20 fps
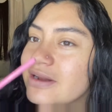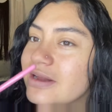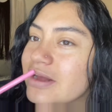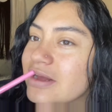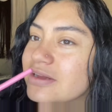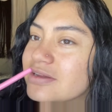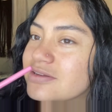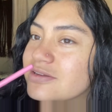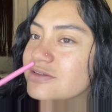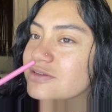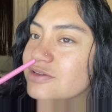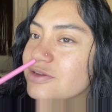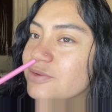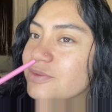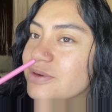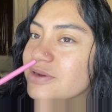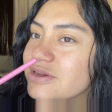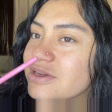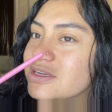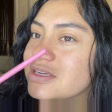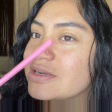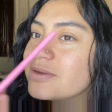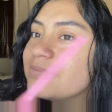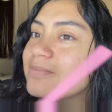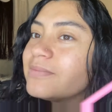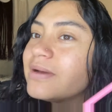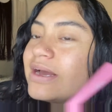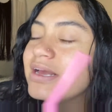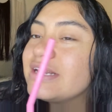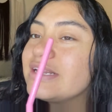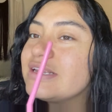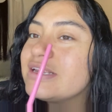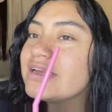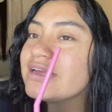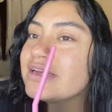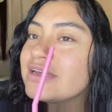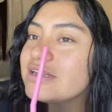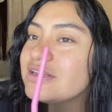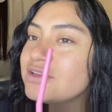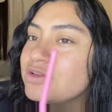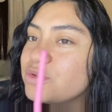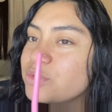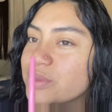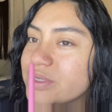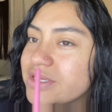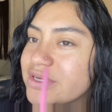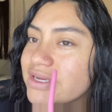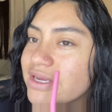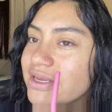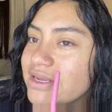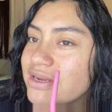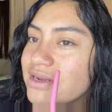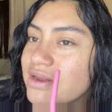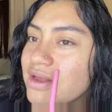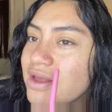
I just don't want to touch it. I did switch it,